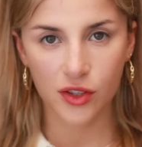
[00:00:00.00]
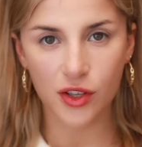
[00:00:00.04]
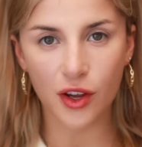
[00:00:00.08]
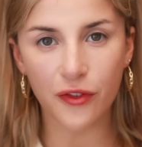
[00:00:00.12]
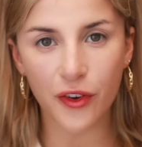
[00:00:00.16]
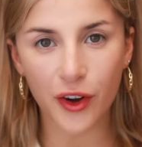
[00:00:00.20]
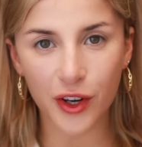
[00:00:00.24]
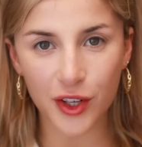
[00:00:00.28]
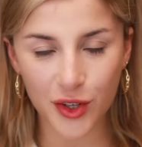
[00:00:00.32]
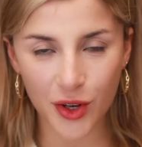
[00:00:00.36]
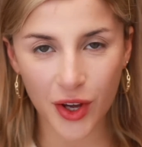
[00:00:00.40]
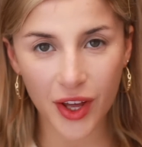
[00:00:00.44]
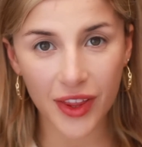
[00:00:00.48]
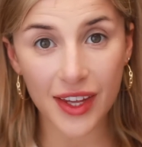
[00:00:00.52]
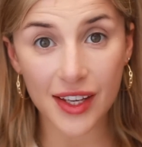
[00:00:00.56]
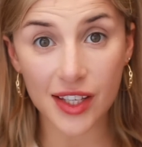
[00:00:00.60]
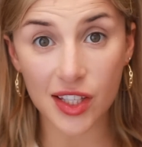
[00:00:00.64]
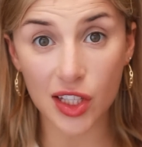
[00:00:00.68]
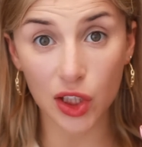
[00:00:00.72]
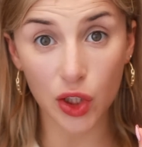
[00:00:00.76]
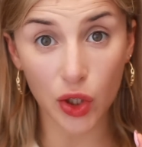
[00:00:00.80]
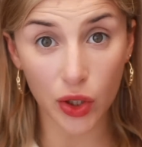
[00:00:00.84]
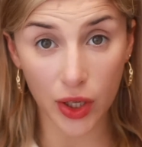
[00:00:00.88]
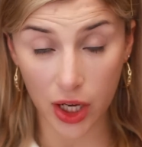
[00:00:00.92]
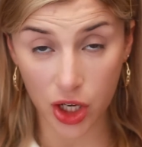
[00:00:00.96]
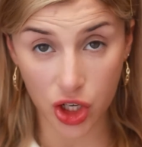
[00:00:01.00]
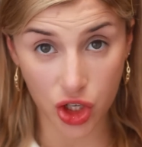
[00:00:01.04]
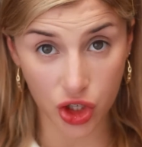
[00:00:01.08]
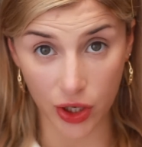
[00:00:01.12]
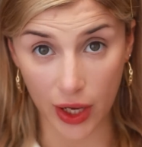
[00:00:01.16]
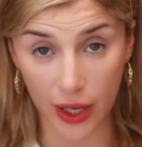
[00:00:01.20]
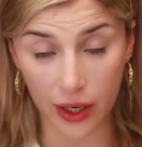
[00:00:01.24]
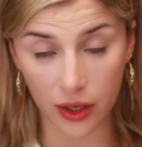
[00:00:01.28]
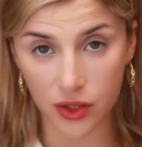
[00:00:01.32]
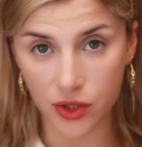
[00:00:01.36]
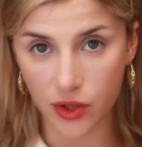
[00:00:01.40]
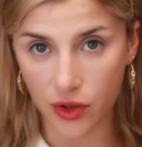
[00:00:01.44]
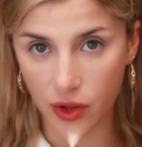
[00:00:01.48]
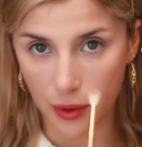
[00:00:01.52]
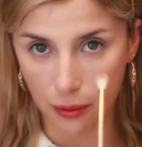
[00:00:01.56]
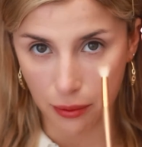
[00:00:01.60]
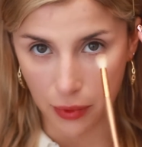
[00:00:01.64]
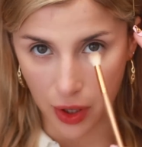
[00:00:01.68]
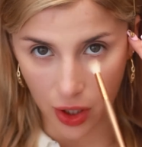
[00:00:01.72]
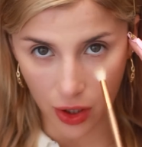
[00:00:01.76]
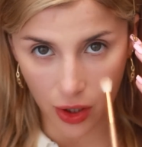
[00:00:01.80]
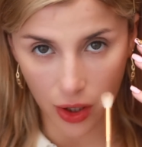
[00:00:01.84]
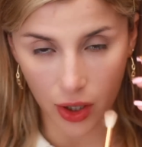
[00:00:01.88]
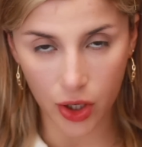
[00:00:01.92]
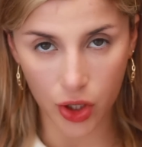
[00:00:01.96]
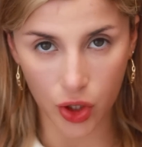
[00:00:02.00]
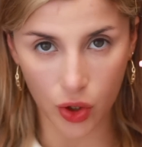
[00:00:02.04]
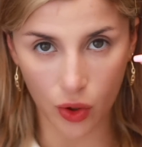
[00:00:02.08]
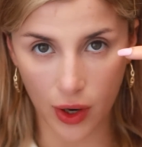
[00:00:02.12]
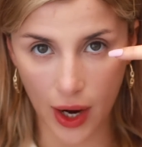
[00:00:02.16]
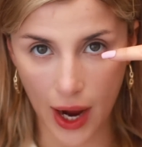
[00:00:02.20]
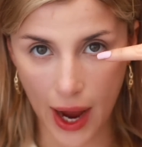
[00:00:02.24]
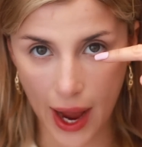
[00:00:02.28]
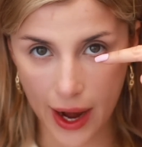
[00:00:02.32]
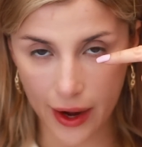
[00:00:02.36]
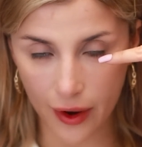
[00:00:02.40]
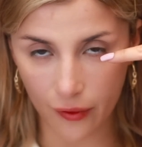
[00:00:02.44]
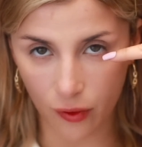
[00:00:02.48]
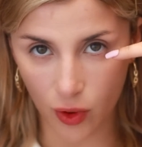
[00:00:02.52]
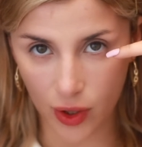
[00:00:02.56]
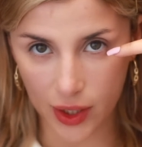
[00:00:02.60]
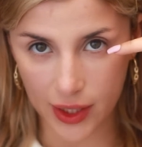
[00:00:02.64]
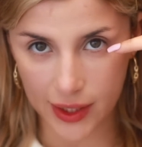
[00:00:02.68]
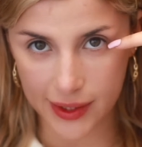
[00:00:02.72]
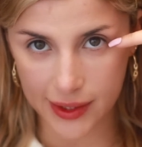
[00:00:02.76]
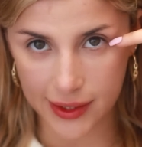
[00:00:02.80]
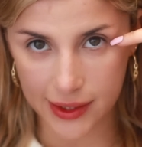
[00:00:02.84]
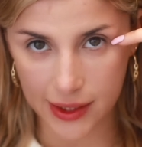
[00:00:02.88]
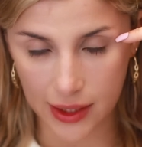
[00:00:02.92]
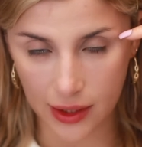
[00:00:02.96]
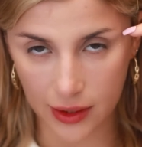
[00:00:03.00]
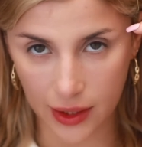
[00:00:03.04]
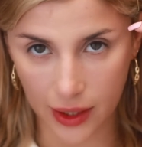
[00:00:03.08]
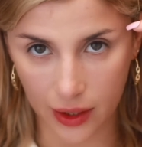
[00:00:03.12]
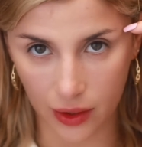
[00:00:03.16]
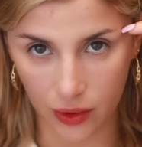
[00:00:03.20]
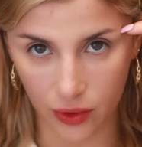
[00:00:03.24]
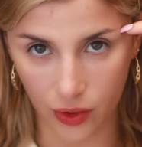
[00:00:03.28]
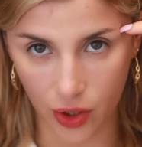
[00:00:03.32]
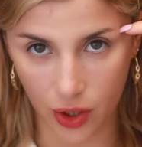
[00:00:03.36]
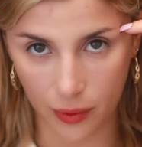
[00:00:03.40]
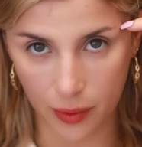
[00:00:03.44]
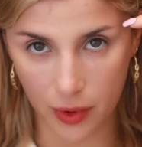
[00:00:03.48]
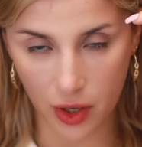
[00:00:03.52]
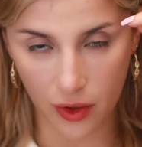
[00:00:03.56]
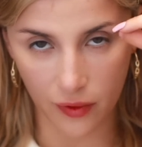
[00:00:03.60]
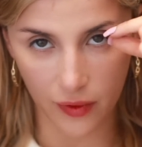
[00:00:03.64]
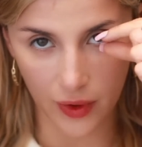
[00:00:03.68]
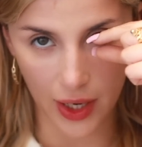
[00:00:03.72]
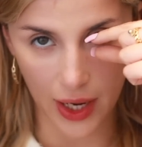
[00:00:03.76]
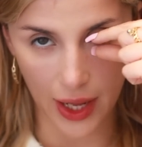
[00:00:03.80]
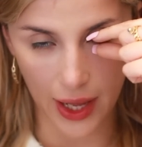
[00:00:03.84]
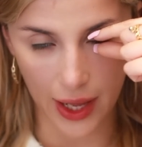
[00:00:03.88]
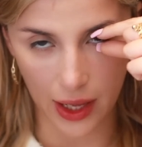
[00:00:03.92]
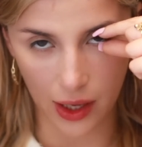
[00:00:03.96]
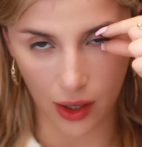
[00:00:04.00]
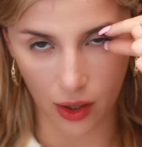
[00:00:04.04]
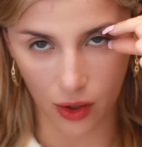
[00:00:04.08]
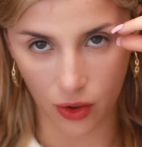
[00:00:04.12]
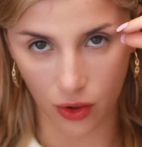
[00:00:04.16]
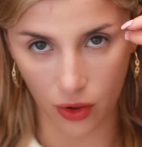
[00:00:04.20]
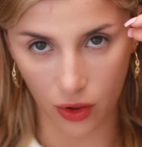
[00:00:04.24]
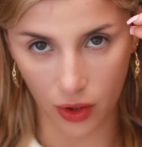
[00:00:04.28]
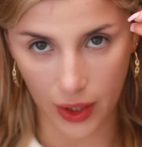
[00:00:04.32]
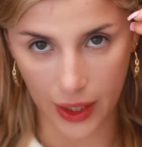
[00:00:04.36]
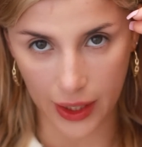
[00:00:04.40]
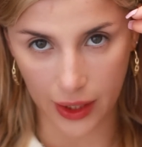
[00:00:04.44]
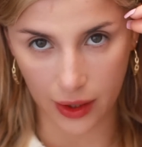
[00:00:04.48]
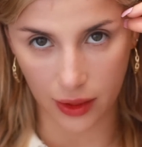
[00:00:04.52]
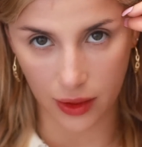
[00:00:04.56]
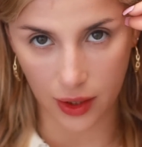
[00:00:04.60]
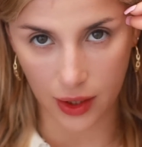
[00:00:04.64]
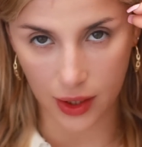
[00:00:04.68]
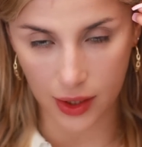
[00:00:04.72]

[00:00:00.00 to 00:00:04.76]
So if you're doing this looking straight into the mirror, you kind of want to see like a little bit of an angle like